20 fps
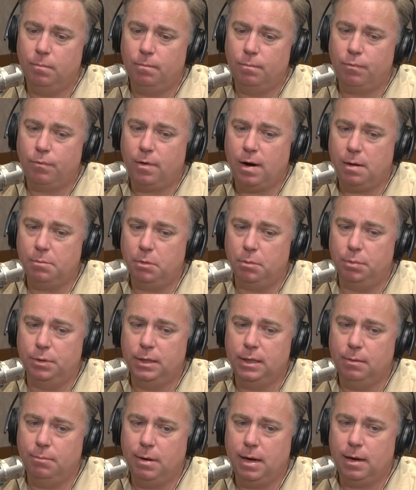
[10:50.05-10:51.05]

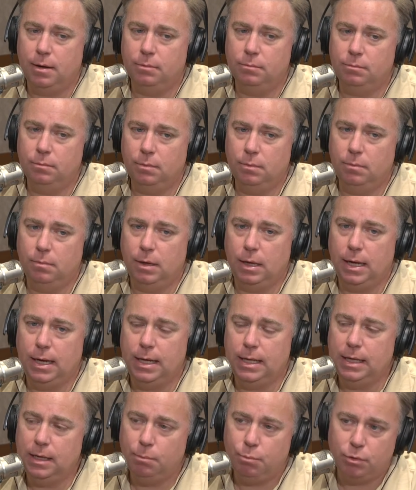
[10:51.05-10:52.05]
probably about
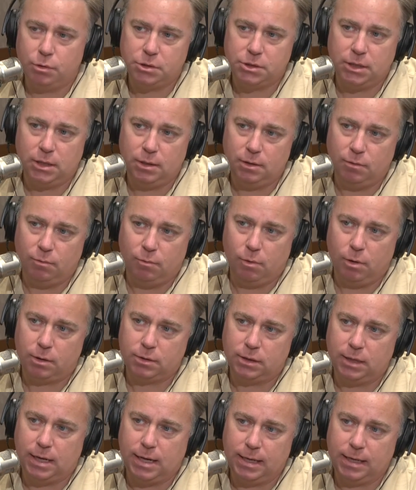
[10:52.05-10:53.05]
eighty percent of the
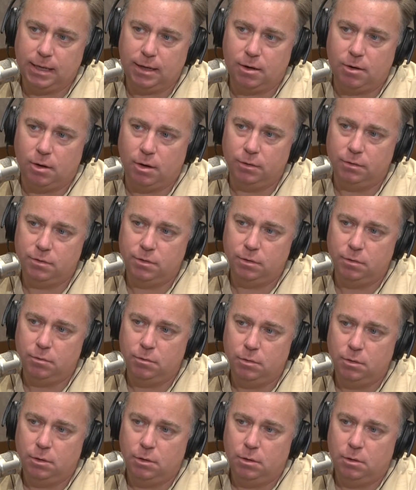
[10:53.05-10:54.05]
work that I get called to,
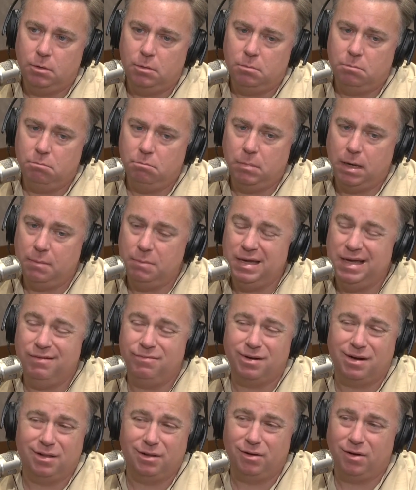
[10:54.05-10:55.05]
maybe
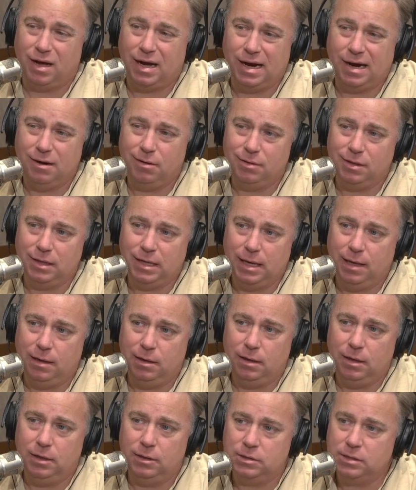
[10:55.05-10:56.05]
even a little higher than that,
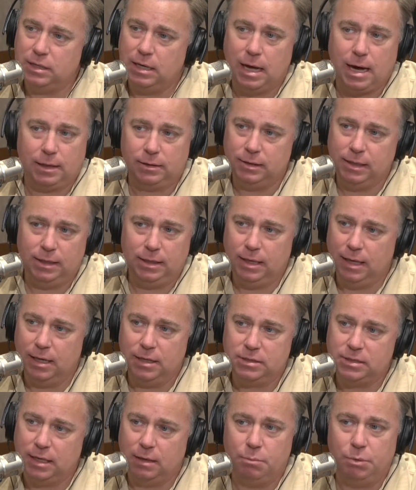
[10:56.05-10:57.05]
is not the Indiana
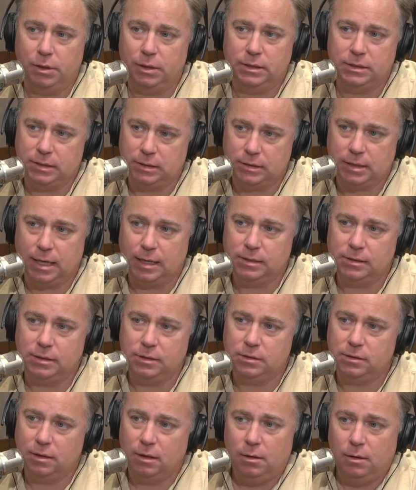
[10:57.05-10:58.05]
State Police's
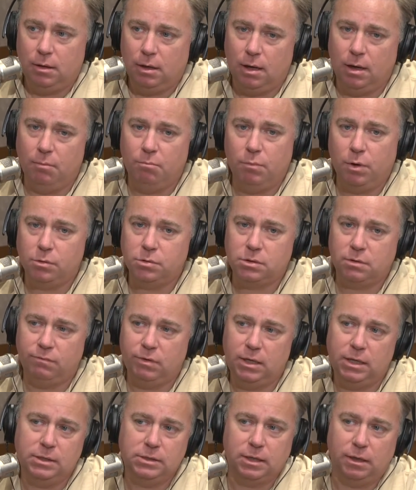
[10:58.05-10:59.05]
cases. Right. Um, most of
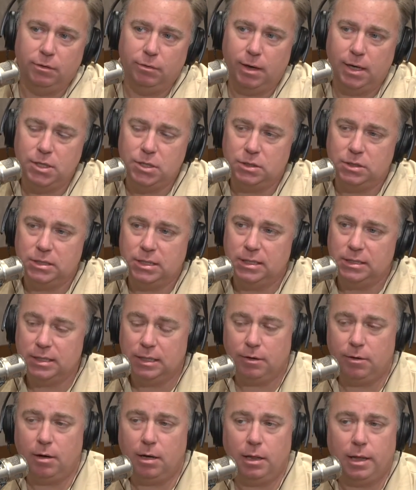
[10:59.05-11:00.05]
it is other agencies. And
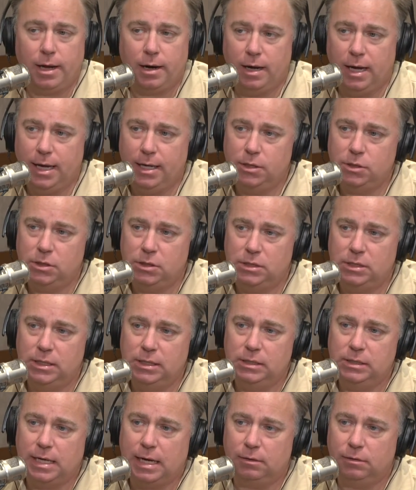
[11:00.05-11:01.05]
there are a lot of
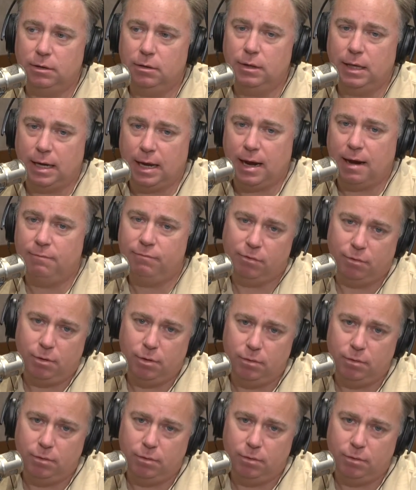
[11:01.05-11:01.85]
agencies out there that have their